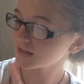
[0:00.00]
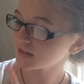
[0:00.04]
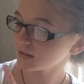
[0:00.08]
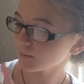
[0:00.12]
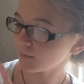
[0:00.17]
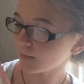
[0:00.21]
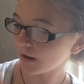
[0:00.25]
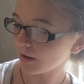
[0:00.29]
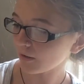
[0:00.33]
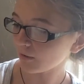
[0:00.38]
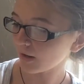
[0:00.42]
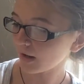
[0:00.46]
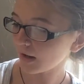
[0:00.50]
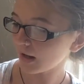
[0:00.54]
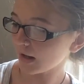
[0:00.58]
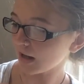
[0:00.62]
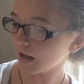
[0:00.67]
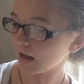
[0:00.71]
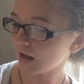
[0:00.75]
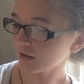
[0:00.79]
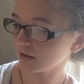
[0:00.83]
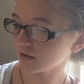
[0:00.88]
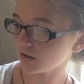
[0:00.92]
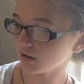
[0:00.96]
is about
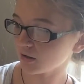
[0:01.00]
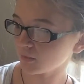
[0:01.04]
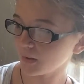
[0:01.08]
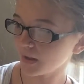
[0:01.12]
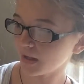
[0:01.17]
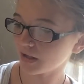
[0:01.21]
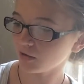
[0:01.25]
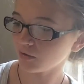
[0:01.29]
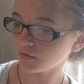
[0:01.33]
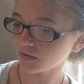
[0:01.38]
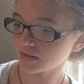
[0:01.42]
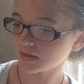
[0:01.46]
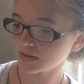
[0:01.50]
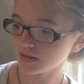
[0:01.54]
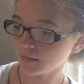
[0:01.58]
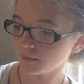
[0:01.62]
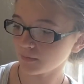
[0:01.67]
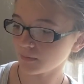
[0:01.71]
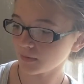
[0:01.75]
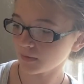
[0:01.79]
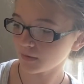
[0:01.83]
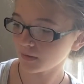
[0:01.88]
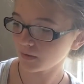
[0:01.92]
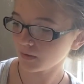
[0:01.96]
a young man who ends up
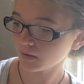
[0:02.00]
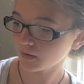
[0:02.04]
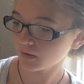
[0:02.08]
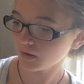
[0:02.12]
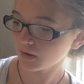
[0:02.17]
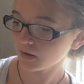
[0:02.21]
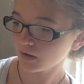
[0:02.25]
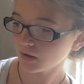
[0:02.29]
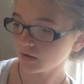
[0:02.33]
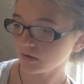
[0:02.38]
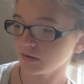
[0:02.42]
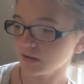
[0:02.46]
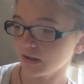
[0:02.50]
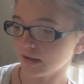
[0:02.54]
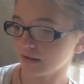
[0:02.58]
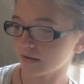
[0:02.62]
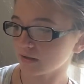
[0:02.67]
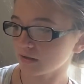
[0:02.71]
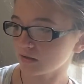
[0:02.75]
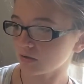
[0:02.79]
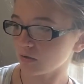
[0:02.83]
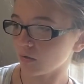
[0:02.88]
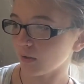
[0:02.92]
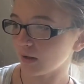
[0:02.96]

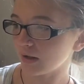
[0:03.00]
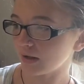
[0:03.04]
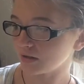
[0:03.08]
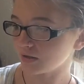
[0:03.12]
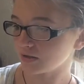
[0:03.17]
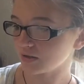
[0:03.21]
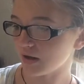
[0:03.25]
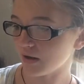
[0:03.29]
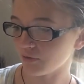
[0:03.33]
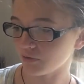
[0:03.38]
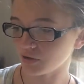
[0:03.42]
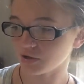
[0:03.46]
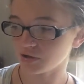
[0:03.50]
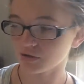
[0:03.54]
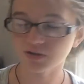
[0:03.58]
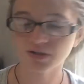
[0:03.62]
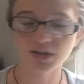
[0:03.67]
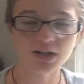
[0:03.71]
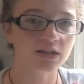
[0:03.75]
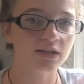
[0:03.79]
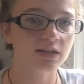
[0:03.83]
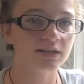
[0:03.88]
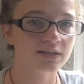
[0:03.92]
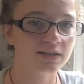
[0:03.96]
like going every
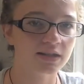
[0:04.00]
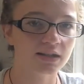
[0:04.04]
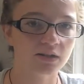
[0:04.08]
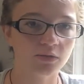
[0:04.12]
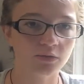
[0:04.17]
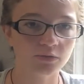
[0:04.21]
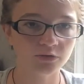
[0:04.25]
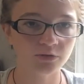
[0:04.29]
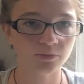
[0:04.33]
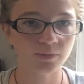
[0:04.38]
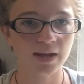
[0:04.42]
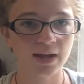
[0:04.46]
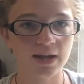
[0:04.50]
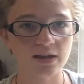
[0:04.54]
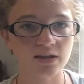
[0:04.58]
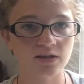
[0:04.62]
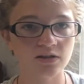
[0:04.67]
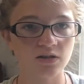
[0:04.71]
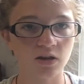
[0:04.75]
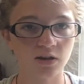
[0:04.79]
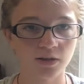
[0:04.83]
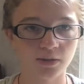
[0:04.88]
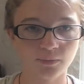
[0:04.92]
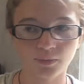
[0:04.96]
Tuesday to see an older man and
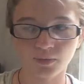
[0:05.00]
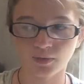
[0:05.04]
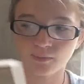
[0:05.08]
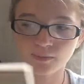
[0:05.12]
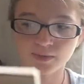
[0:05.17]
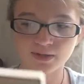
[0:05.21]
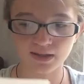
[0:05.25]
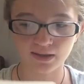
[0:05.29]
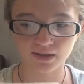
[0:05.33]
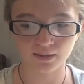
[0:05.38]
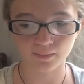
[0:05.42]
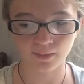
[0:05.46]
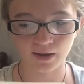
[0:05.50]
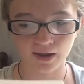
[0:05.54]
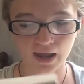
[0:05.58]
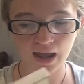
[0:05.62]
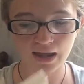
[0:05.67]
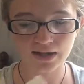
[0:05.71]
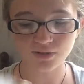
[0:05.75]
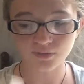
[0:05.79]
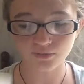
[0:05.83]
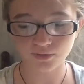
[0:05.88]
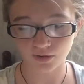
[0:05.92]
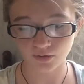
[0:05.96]
talking with him and telling about,
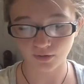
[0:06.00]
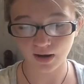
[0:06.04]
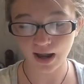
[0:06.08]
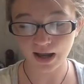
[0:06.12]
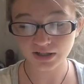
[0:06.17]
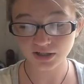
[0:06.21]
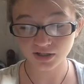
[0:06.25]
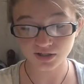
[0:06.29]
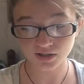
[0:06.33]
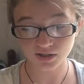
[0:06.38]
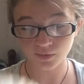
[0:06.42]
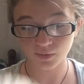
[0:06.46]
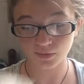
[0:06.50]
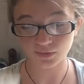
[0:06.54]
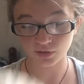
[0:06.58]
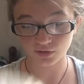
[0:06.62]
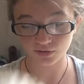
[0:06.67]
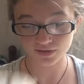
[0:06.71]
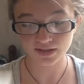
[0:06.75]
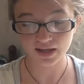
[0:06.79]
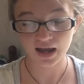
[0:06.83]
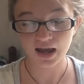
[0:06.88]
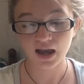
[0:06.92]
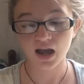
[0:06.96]
I don't know. I just know it
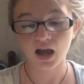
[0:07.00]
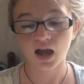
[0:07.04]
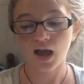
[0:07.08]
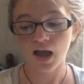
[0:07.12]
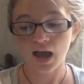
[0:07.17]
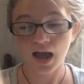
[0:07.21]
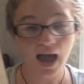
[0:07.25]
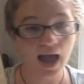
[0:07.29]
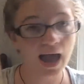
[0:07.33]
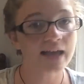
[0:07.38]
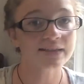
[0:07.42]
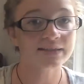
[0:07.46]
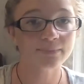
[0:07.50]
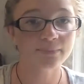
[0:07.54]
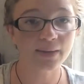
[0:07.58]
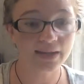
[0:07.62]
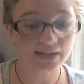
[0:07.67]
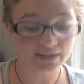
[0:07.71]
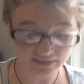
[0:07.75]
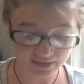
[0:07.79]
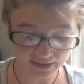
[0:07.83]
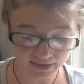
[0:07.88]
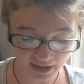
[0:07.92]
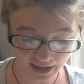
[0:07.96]
looks as
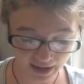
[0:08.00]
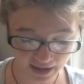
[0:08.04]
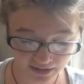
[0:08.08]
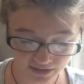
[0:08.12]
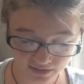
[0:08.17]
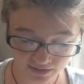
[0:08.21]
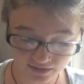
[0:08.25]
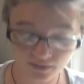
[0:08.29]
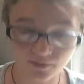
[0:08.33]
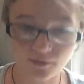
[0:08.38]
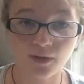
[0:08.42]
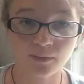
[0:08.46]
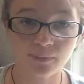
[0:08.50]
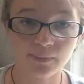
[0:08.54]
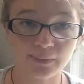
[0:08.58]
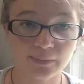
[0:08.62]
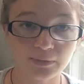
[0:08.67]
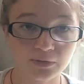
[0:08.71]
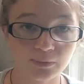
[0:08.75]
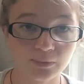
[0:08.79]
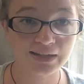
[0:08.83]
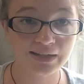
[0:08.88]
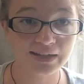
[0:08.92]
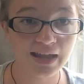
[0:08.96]
amazing as The 5 People
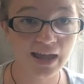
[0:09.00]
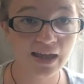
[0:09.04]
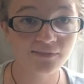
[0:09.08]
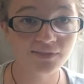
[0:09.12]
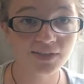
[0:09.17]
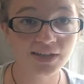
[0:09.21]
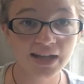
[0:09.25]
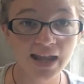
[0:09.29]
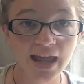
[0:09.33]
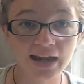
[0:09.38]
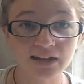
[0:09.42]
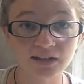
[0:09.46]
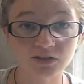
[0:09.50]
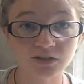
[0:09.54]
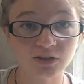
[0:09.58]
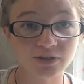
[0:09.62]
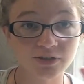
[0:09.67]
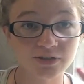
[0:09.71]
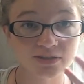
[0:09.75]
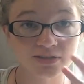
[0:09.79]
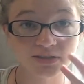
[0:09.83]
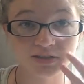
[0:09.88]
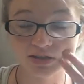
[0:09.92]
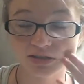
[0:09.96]
in Heaven, and it
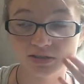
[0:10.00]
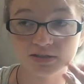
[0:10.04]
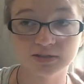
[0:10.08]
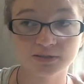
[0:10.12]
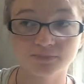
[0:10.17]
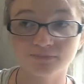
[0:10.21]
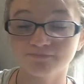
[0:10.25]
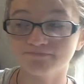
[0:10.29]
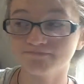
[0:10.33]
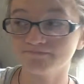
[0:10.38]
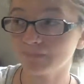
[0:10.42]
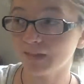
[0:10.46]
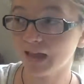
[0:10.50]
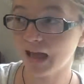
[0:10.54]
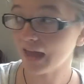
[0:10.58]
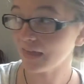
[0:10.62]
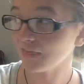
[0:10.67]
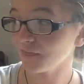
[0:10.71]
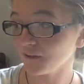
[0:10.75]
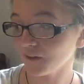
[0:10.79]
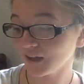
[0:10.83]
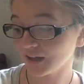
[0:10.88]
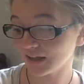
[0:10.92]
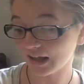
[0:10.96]
looks just, I
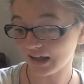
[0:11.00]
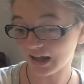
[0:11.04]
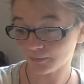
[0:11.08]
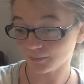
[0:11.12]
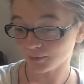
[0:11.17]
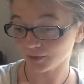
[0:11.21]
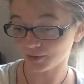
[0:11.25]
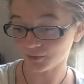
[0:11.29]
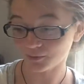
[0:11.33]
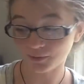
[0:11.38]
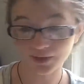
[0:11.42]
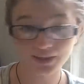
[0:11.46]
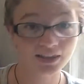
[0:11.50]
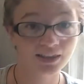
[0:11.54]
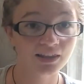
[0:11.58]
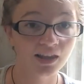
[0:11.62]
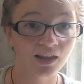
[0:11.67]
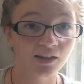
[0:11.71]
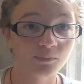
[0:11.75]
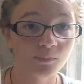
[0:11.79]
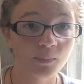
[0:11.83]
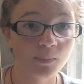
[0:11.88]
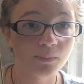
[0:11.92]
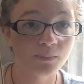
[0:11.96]
think I'm going to really
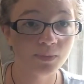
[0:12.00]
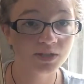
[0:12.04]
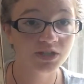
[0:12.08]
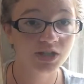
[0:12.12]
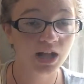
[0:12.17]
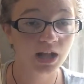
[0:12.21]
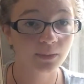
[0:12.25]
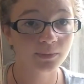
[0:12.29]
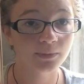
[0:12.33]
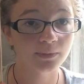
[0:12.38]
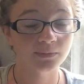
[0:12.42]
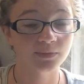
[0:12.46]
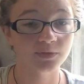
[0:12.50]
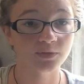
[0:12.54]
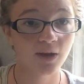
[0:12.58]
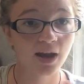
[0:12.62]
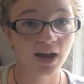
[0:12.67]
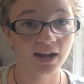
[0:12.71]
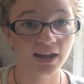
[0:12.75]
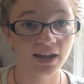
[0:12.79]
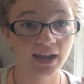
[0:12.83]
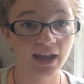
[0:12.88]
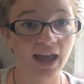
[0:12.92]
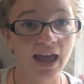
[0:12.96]
love Mitch Albom's
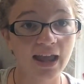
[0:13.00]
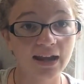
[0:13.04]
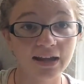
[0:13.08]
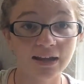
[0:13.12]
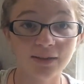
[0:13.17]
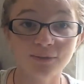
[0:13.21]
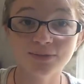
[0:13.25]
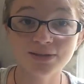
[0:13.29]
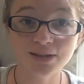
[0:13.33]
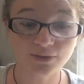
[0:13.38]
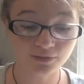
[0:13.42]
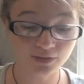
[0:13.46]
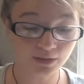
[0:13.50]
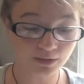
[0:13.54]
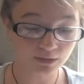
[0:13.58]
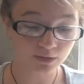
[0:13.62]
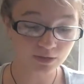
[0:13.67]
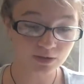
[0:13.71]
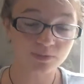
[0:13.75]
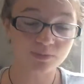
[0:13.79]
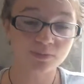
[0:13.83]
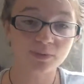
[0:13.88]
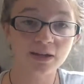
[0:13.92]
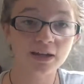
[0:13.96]
writing, and I'm definitely
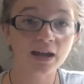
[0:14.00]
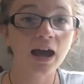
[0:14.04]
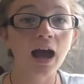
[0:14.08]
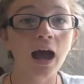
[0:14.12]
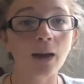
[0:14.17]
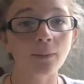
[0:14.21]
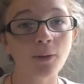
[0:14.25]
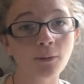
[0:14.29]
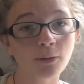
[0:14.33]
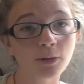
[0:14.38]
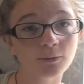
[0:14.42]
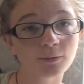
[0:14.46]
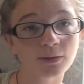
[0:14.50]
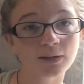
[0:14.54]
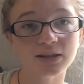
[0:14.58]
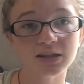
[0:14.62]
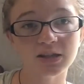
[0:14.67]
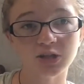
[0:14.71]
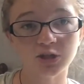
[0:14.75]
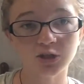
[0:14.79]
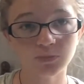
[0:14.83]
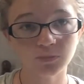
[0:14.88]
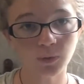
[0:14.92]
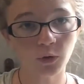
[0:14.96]
going to probably read
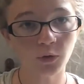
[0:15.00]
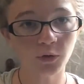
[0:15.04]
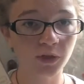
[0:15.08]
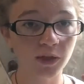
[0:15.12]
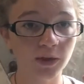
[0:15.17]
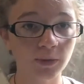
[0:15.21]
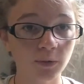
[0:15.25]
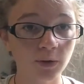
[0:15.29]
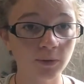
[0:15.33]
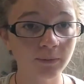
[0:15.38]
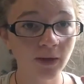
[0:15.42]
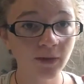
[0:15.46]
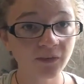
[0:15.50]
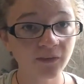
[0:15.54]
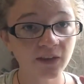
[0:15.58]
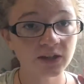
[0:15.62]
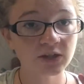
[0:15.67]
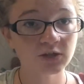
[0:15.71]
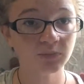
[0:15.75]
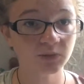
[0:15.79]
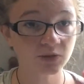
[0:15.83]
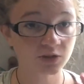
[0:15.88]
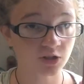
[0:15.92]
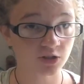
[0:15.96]
these two both in 1 month
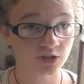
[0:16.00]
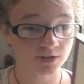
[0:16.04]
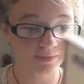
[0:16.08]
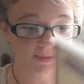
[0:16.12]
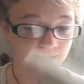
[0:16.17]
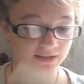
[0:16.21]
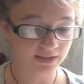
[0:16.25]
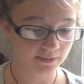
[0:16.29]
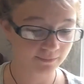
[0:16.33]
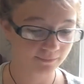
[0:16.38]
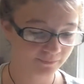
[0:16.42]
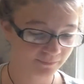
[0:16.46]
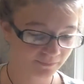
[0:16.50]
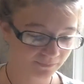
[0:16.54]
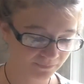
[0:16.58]
and do book talks about them.